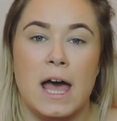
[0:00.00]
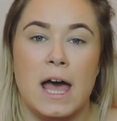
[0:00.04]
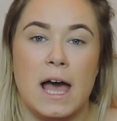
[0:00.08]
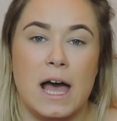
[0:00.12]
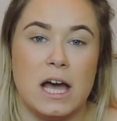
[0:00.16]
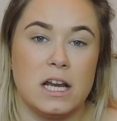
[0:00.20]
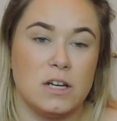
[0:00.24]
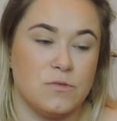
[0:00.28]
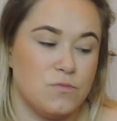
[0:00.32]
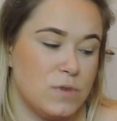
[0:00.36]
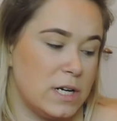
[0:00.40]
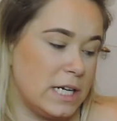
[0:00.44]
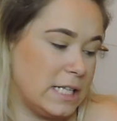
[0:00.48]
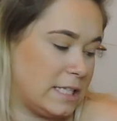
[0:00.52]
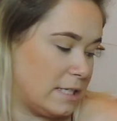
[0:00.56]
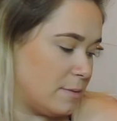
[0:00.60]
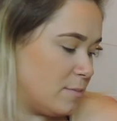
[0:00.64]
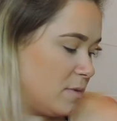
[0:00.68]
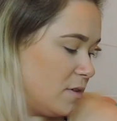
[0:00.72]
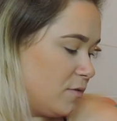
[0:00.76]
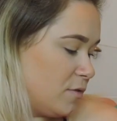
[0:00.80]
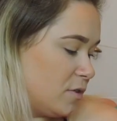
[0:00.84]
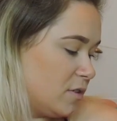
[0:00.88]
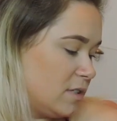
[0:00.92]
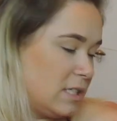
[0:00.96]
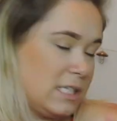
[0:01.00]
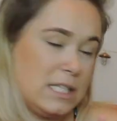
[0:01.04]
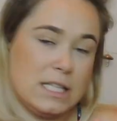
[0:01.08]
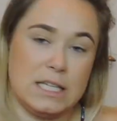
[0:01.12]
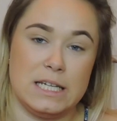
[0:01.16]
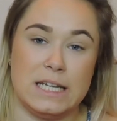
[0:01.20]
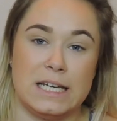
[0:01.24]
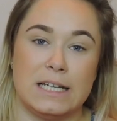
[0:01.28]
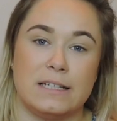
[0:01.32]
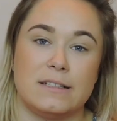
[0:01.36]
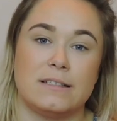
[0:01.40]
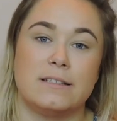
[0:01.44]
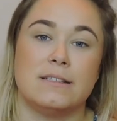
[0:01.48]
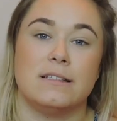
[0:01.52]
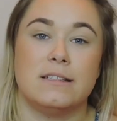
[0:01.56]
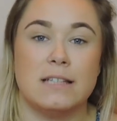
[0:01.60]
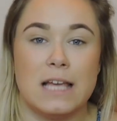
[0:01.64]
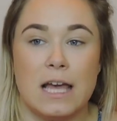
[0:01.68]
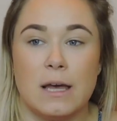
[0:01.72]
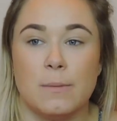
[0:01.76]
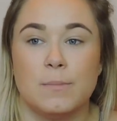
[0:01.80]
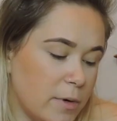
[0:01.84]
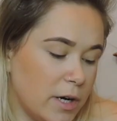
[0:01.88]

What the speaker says: and I'm ready to move on to the next step.